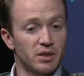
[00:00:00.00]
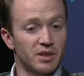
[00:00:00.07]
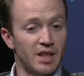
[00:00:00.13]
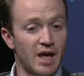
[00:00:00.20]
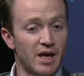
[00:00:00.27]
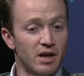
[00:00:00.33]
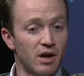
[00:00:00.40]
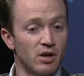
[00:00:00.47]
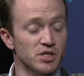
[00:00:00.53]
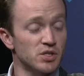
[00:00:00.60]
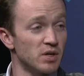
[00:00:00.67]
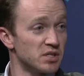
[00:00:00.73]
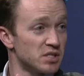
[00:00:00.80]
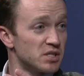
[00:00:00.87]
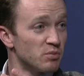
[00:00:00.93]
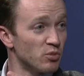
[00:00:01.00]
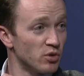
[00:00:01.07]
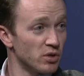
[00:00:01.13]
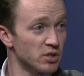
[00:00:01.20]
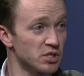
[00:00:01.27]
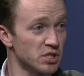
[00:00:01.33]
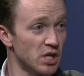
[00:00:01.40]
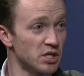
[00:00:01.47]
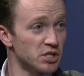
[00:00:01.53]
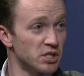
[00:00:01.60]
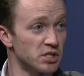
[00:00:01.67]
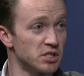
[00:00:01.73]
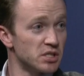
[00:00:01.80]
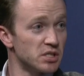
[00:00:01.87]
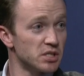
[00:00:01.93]
that also has similar
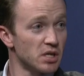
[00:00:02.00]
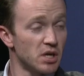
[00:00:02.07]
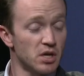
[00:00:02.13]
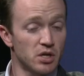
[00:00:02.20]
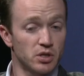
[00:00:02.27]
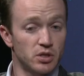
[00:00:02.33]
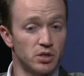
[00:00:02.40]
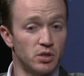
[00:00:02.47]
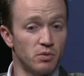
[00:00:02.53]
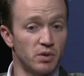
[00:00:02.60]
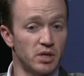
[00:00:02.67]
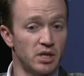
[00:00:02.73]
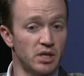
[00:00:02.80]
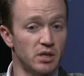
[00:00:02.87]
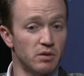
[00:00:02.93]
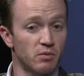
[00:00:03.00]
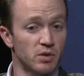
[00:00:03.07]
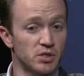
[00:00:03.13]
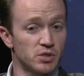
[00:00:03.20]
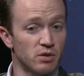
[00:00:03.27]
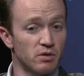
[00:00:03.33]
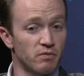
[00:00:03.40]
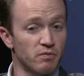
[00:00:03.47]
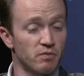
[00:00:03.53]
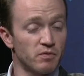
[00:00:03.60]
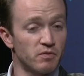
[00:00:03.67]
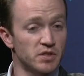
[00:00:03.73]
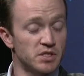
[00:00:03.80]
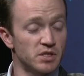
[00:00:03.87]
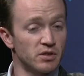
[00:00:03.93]
discussions is, do we need, what sort of
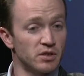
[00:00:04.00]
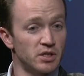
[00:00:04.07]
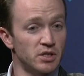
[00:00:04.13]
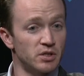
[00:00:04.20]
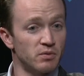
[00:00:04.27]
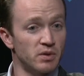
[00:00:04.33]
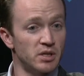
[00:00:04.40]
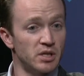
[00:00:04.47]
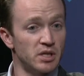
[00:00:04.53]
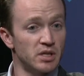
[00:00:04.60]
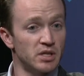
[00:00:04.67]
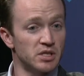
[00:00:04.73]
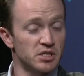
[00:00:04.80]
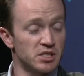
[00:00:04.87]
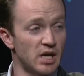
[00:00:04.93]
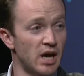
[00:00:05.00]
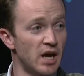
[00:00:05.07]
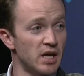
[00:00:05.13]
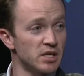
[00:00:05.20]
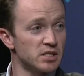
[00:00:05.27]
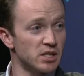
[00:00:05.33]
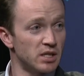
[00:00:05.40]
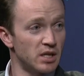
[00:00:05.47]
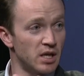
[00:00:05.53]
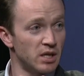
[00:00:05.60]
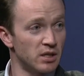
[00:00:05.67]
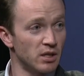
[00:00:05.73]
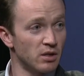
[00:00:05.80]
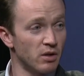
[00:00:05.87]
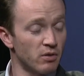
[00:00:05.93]
facility do we need, the size and,
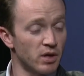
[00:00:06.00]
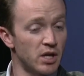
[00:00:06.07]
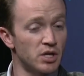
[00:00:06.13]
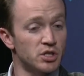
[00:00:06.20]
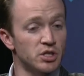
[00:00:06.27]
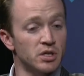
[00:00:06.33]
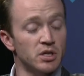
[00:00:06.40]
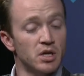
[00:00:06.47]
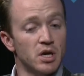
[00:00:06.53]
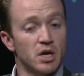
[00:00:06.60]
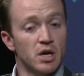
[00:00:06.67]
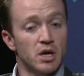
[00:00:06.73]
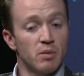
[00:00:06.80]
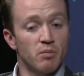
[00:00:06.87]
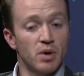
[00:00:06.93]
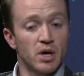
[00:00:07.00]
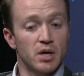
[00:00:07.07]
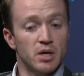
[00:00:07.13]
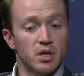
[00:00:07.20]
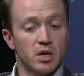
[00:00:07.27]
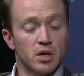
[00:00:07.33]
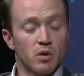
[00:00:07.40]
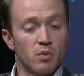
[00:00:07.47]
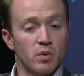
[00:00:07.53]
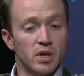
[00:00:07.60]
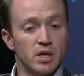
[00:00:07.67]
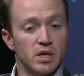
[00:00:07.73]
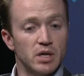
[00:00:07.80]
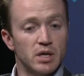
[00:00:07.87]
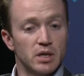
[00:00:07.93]
and the location? But
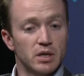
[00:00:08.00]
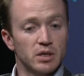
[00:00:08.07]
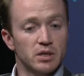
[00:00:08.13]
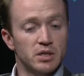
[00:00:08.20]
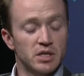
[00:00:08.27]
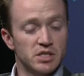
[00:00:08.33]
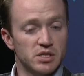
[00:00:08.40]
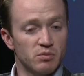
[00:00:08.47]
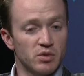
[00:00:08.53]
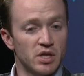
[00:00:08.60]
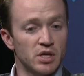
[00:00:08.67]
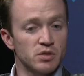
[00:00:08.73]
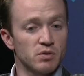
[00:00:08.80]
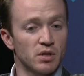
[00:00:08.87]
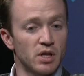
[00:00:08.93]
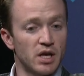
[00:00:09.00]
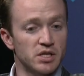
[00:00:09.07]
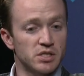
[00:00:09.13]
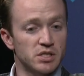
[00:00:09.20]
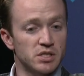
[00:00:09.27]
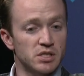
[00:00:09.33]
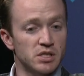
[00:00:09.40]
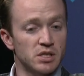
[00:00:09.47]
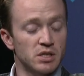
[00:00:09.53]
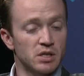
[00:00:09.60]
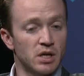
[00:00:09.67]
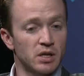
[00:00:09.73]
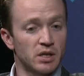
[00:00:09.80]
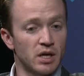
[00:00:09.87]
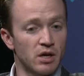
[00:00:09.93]
we did some things with licensing
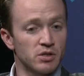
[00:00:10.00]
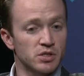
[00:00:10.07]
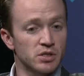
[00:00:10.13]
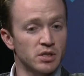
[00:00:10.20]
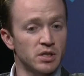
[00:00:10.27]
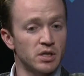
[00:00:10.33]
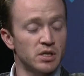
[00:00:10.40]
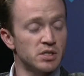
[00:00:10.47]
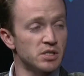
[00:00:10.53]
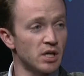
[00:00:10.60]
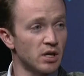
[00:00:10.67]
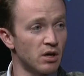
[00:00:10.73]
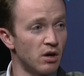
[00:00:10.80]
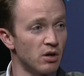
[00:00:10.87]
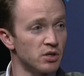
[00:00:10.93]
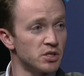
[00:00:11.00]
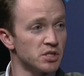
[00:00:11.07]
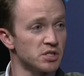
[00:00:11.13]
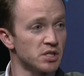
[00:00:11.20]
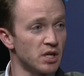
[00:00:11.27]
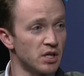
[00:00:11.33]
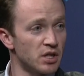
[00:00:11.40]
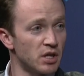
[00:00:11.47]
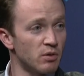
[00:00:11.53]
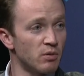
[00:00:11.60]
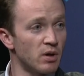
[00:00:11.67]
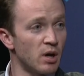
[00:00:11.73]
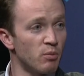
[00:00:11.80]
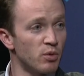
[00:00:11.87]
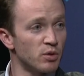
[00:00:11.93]
on counseling and psychologists that I think
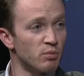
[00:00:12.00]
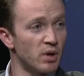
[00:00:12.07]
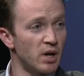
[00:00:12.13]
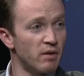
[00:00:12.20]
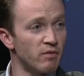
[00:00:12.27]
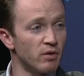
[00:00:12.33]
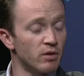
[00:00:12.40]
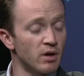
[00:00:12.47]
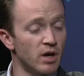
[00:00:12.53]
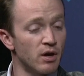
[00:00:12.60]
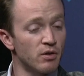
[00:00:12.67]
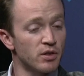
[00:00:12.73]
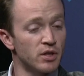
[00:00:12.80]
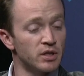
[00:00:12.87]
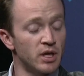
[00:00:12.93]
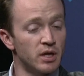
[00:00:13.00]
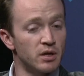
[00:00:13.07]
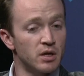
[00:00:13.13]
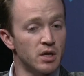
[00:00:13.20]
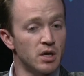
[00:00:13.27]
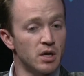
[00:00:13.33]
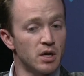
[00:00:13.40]
will help with behavioral health. And then